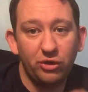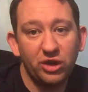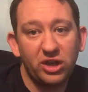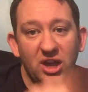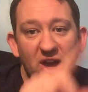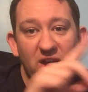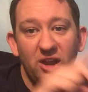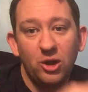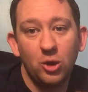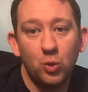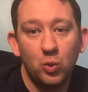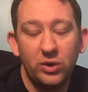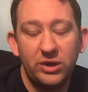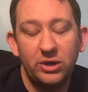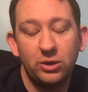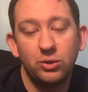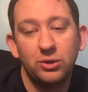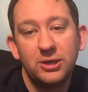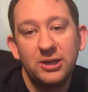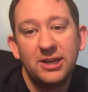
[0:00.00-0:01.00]
the colour
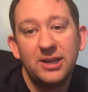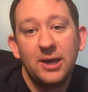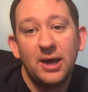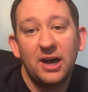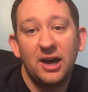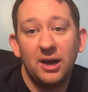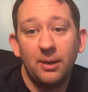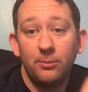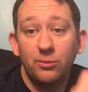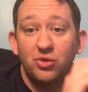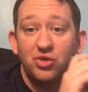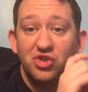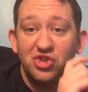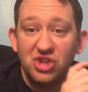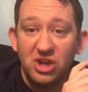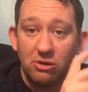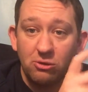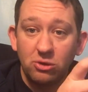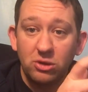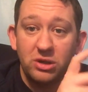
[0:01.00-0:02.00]
wheel,
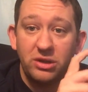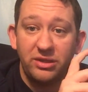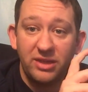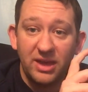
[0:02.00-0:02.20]
generally